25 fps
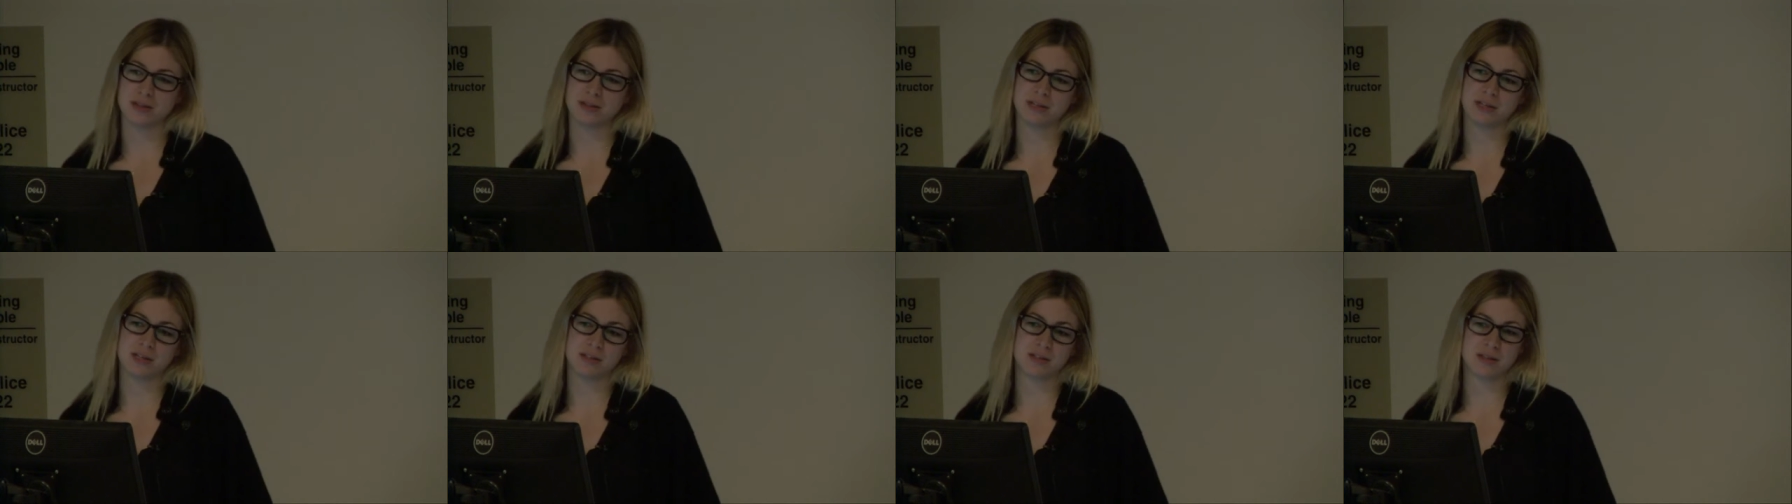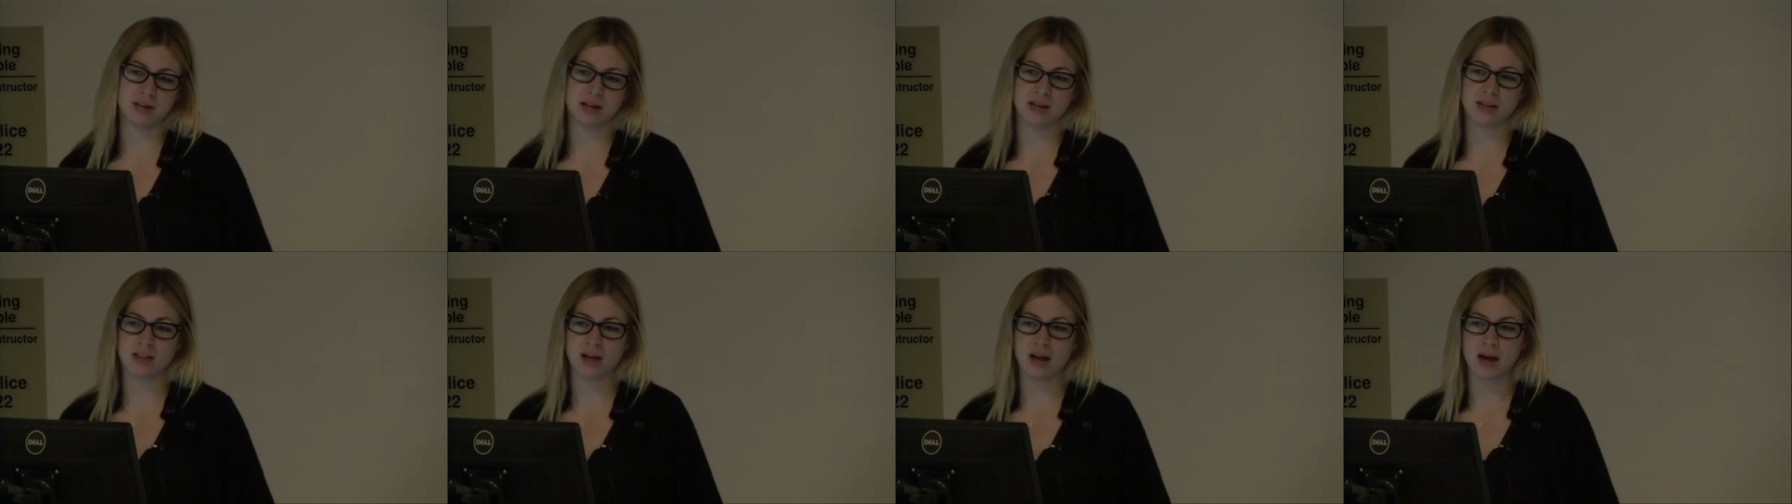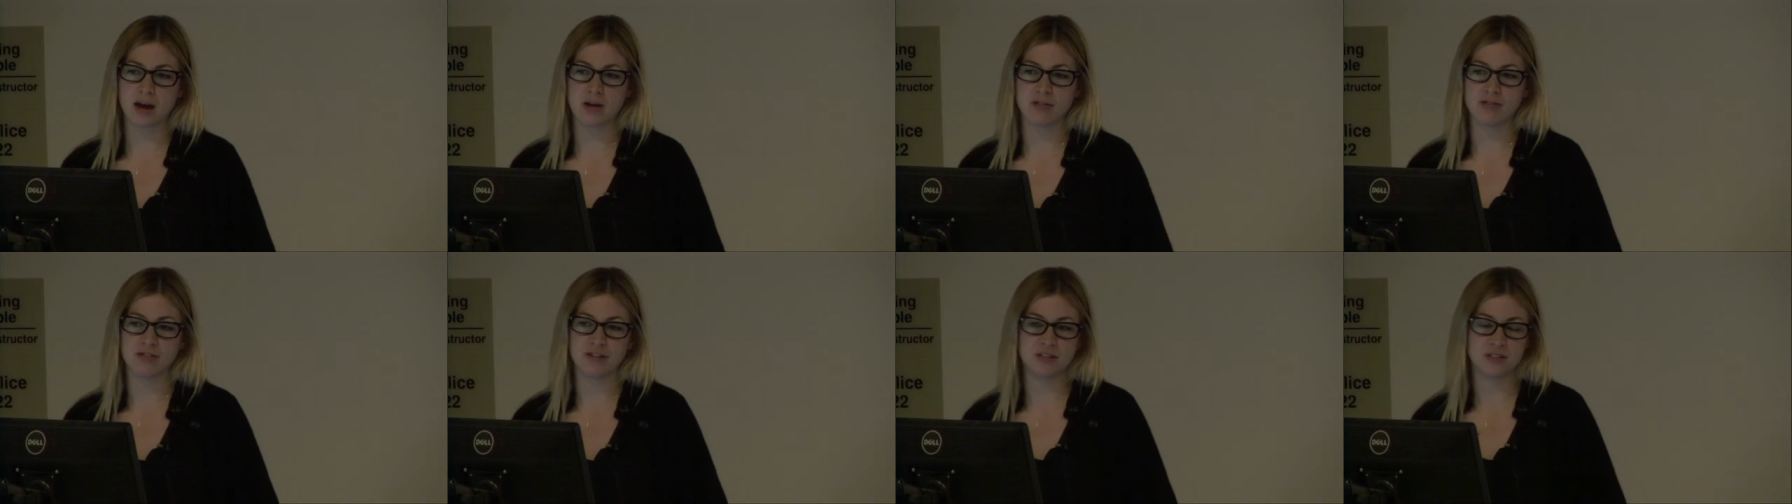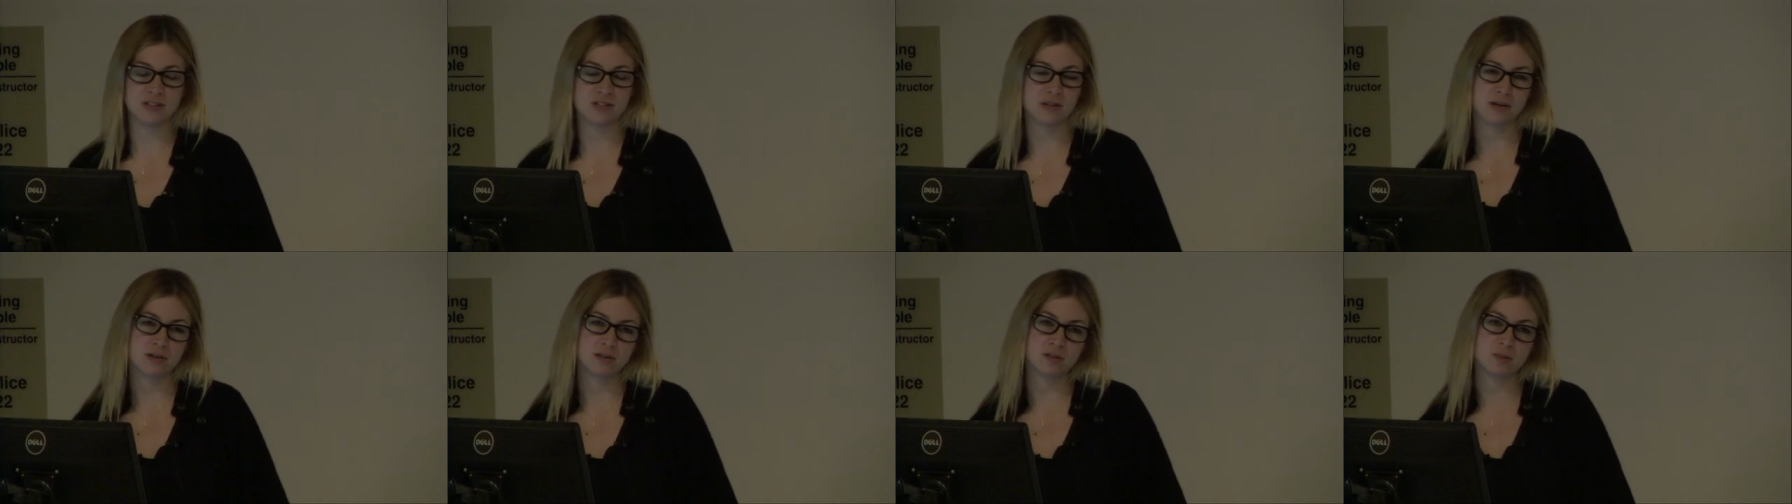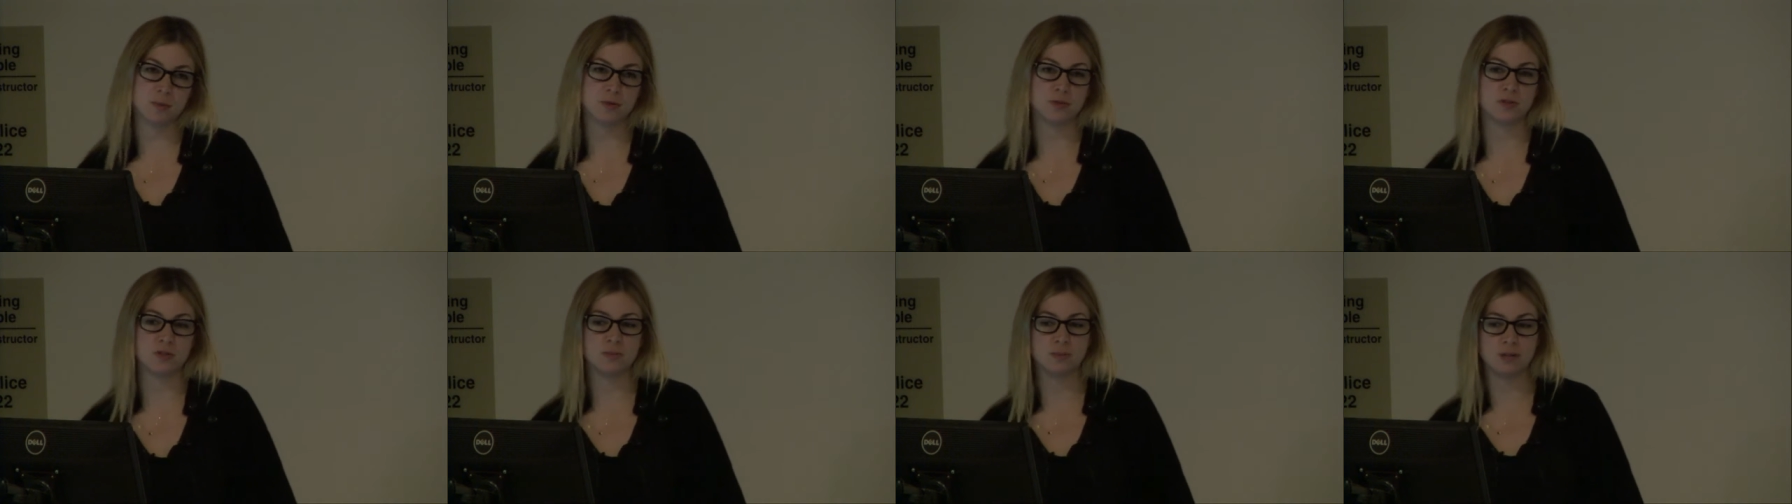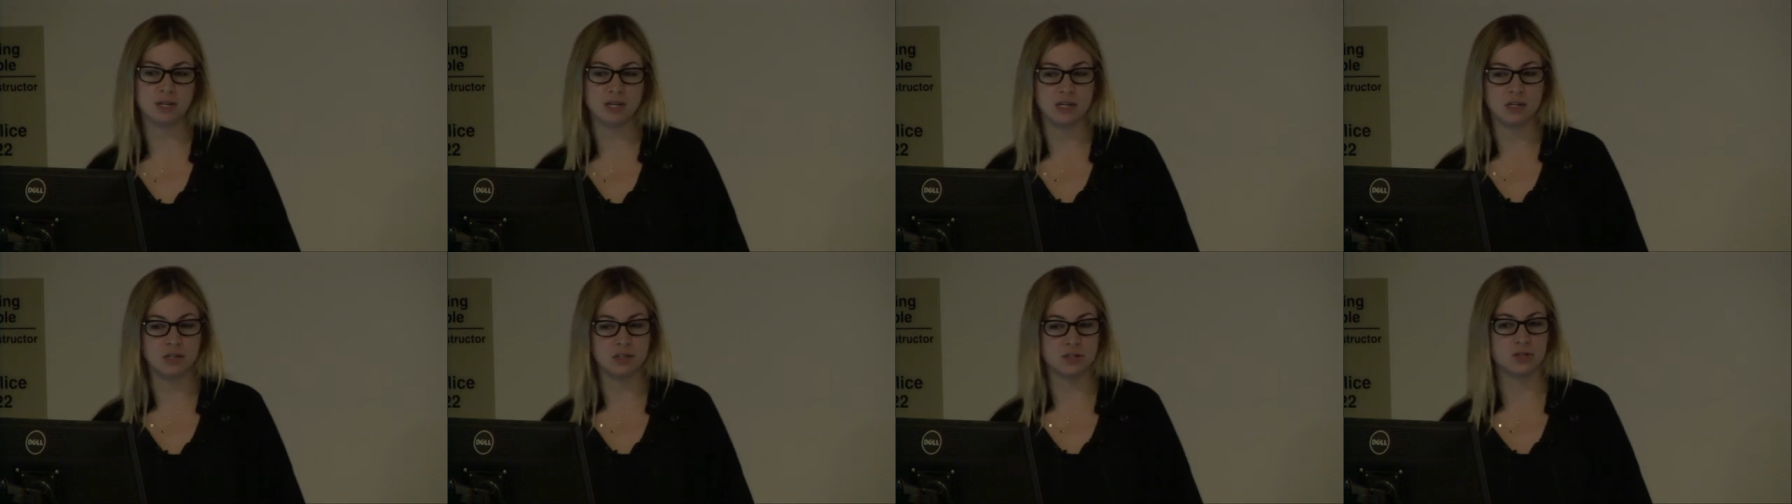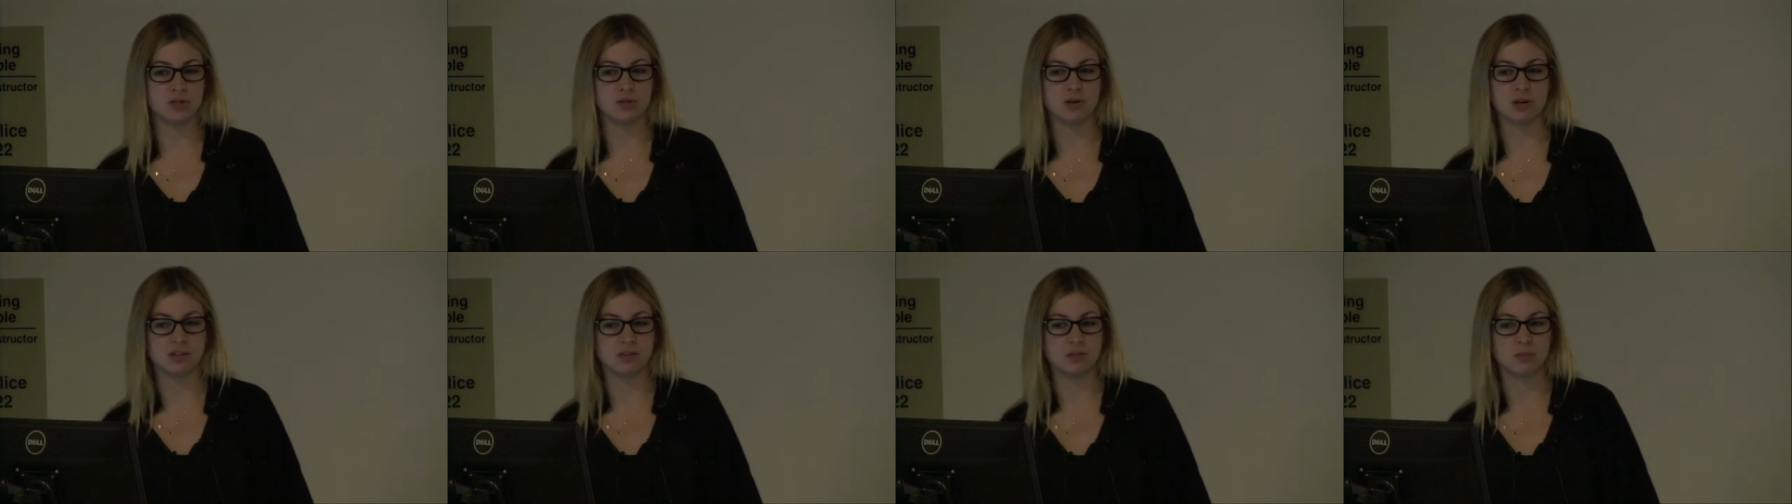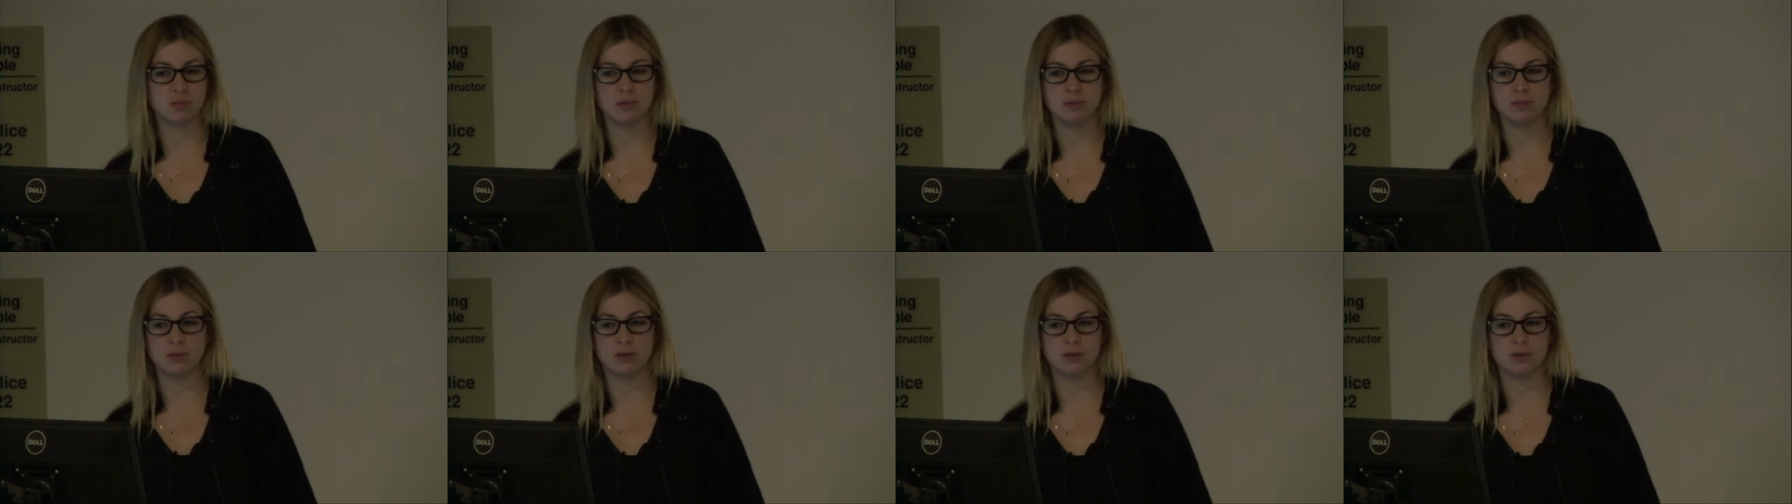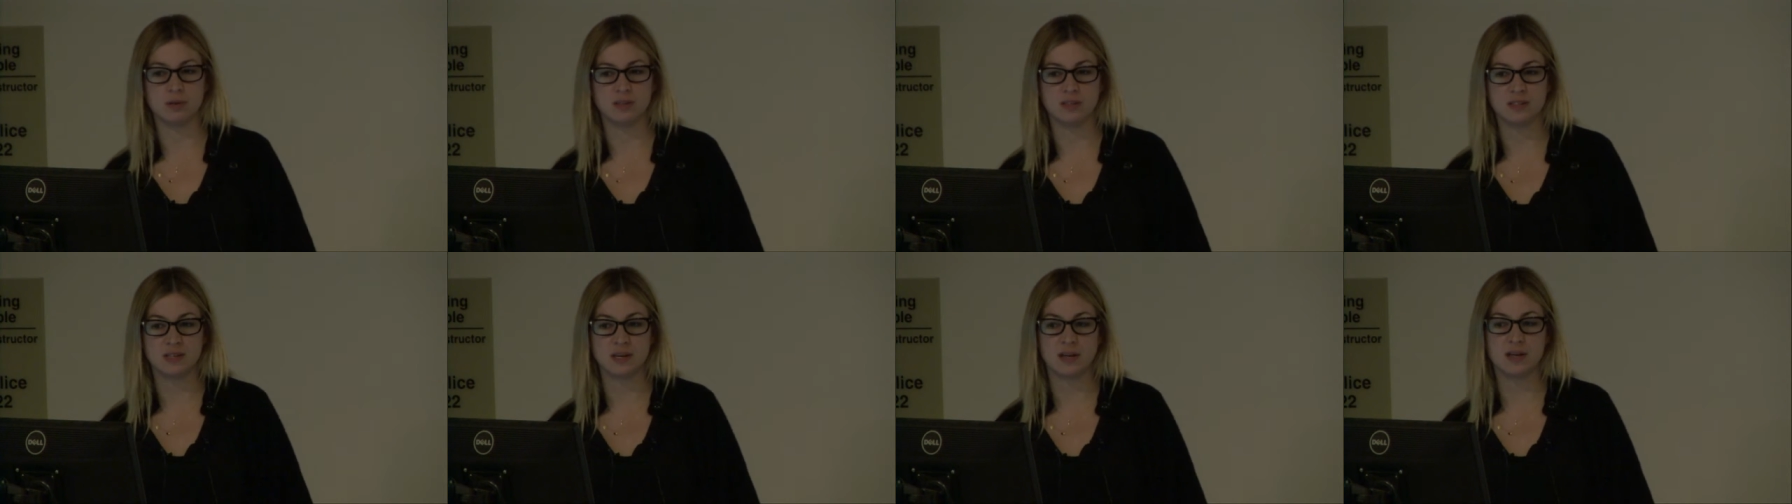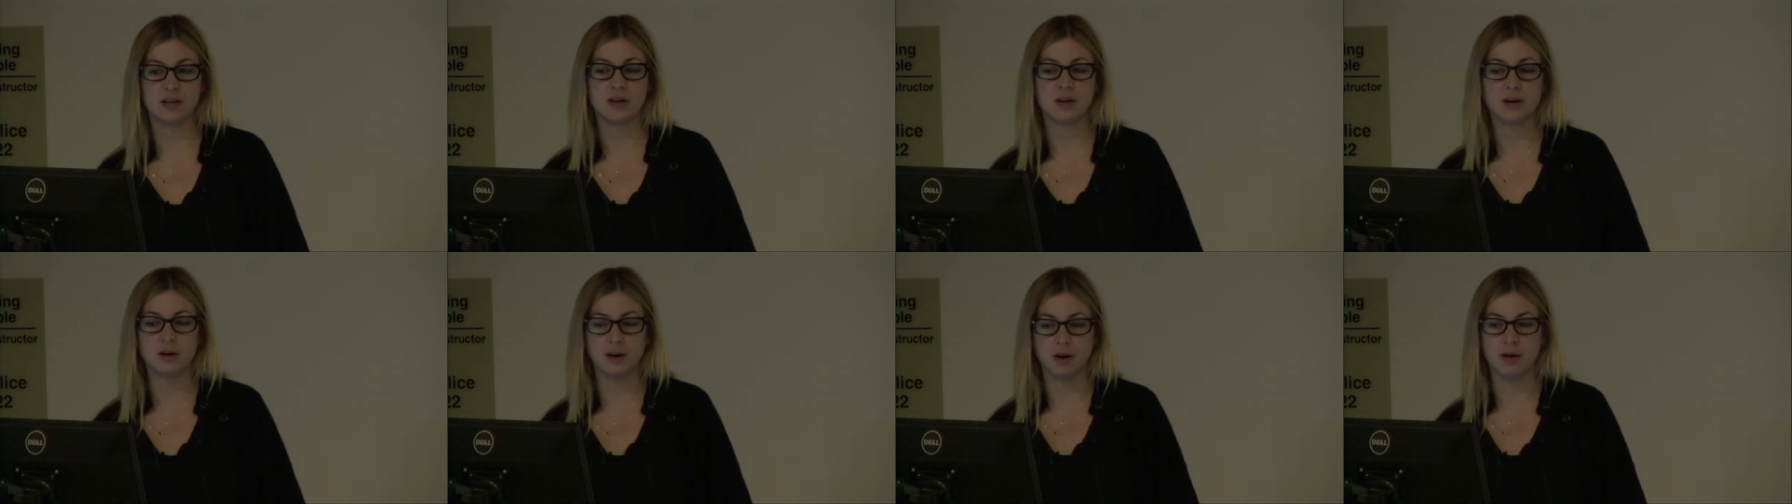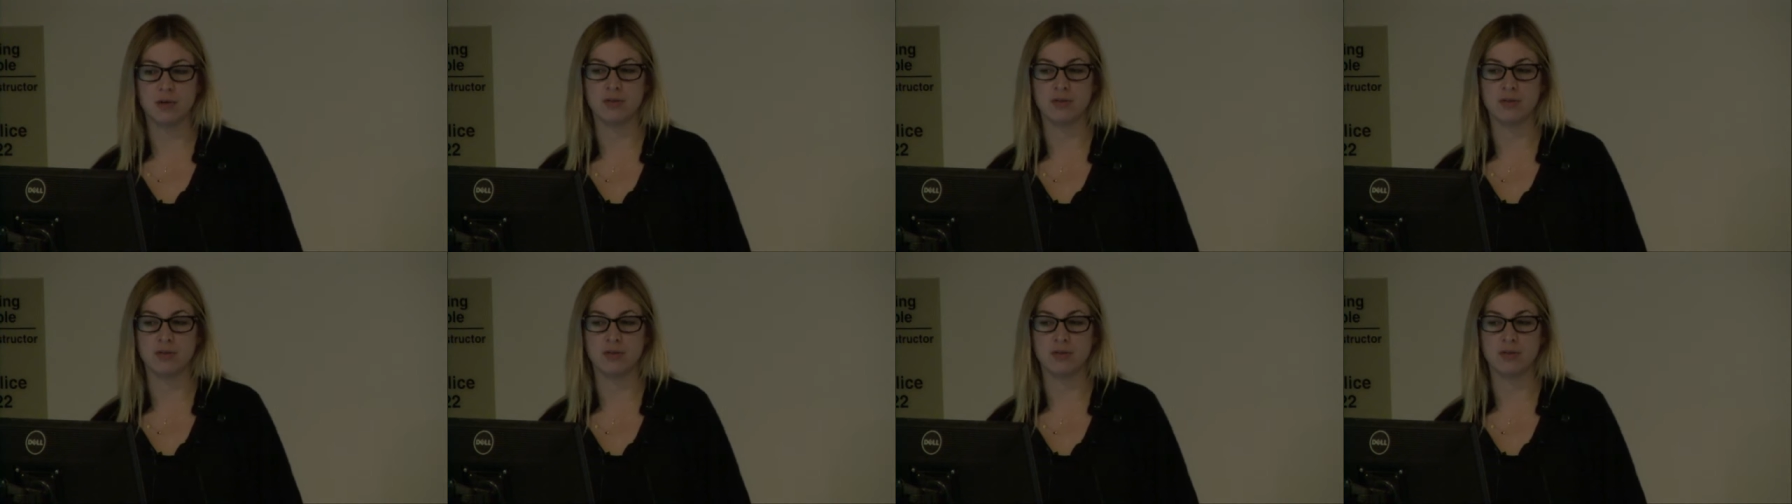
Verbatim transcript: and things like that on these that are supposed to be indestructible, but we said, no, no,